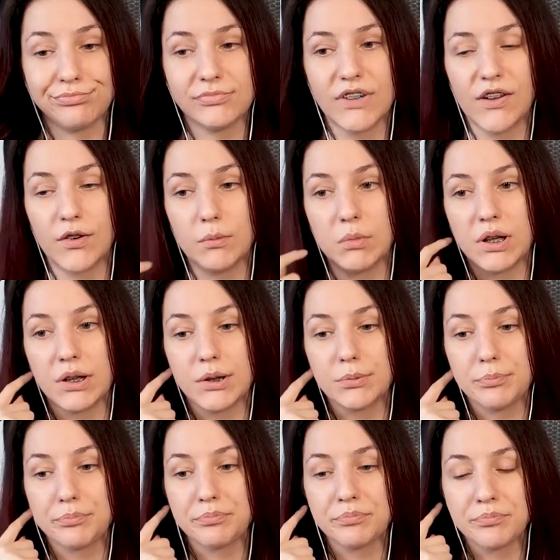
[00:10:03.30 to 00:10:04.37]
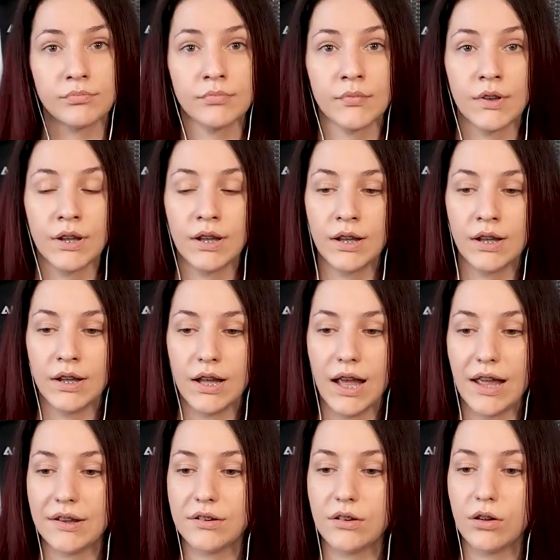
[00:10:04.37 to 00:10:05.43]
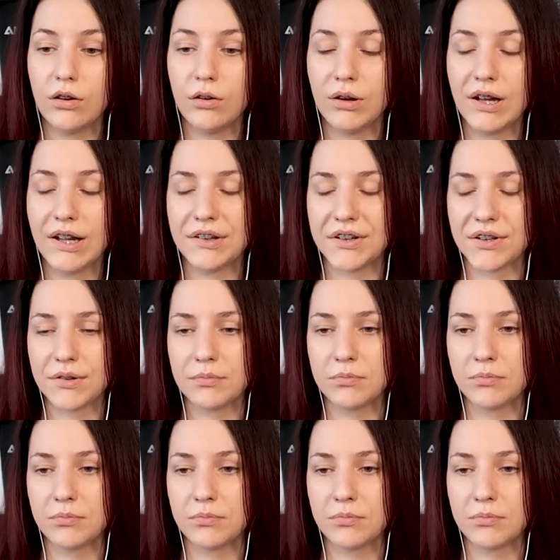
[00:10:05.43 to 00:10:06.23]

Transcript: never mind. As always,